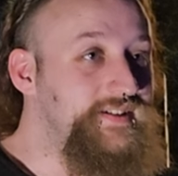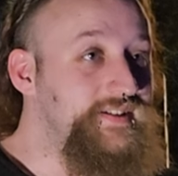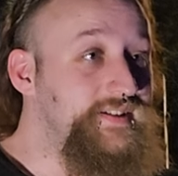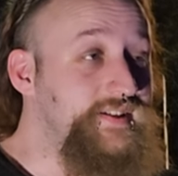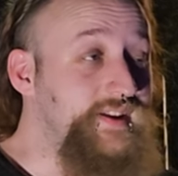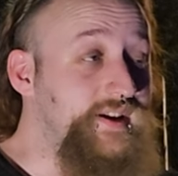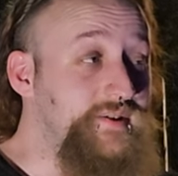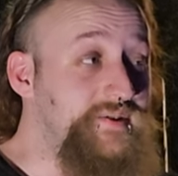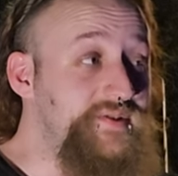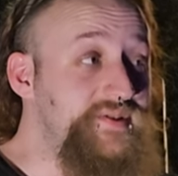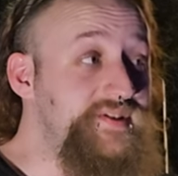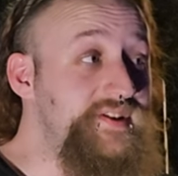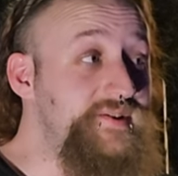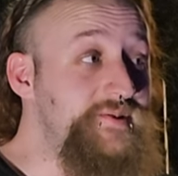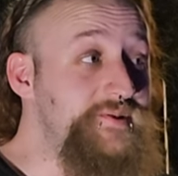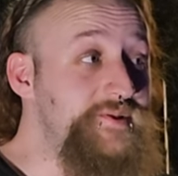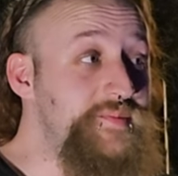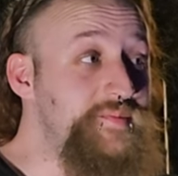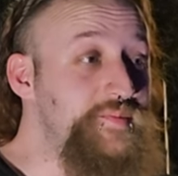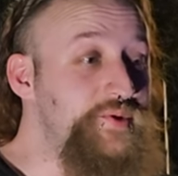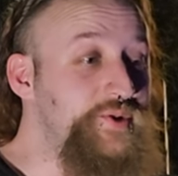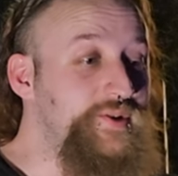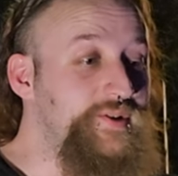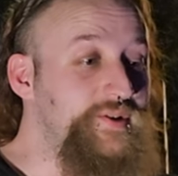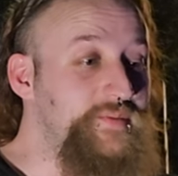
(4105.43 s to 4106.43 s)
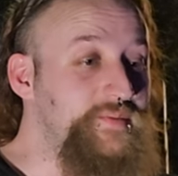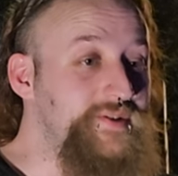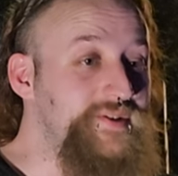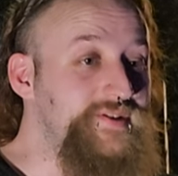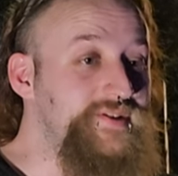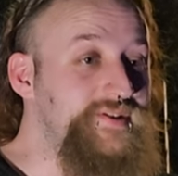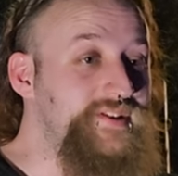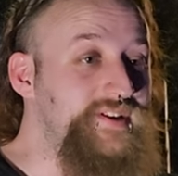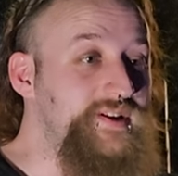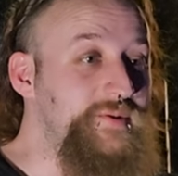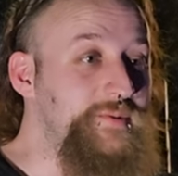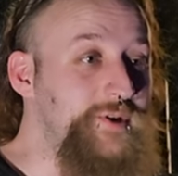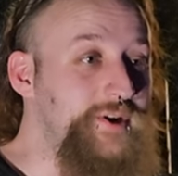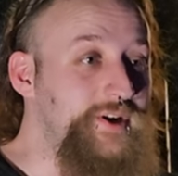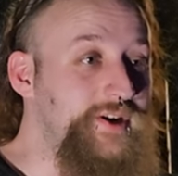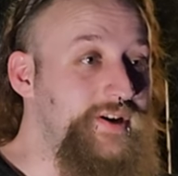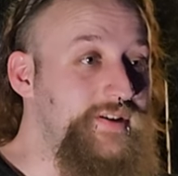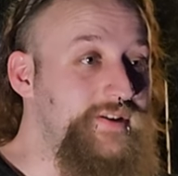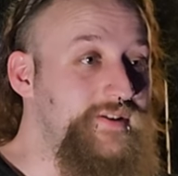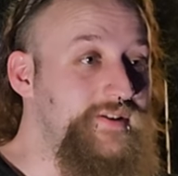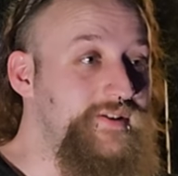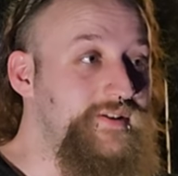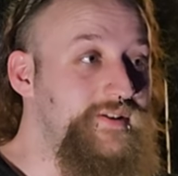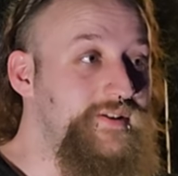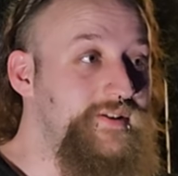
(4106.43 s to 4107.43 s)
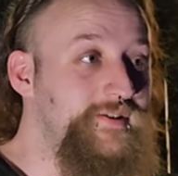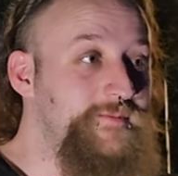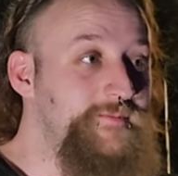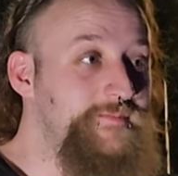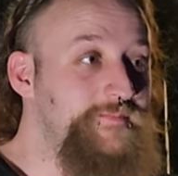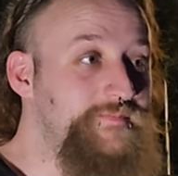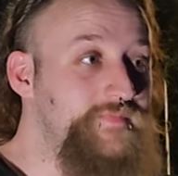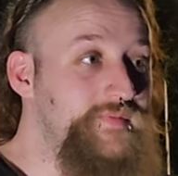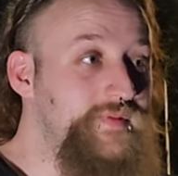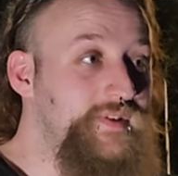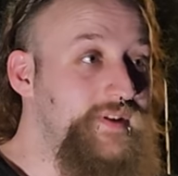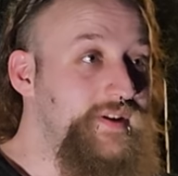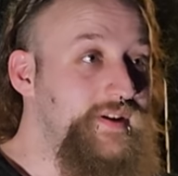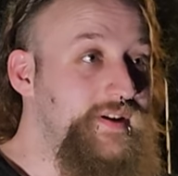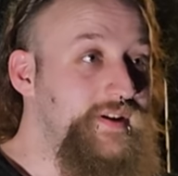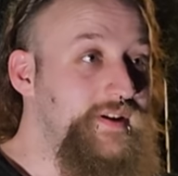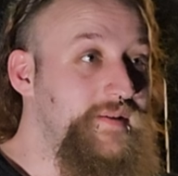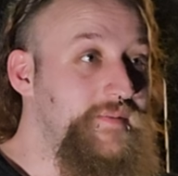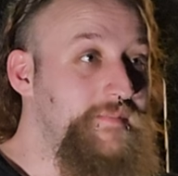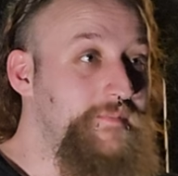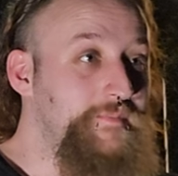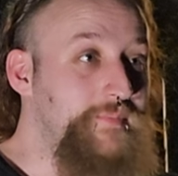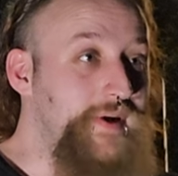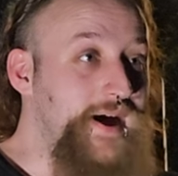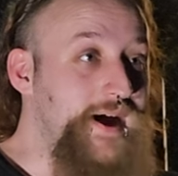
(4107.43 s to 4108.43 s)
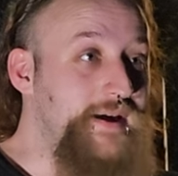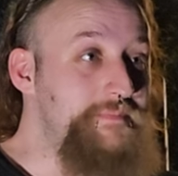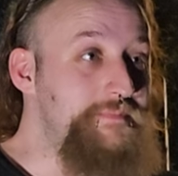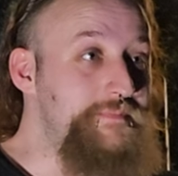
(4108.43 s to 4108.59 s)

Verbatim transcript: There was there was a point in the military where my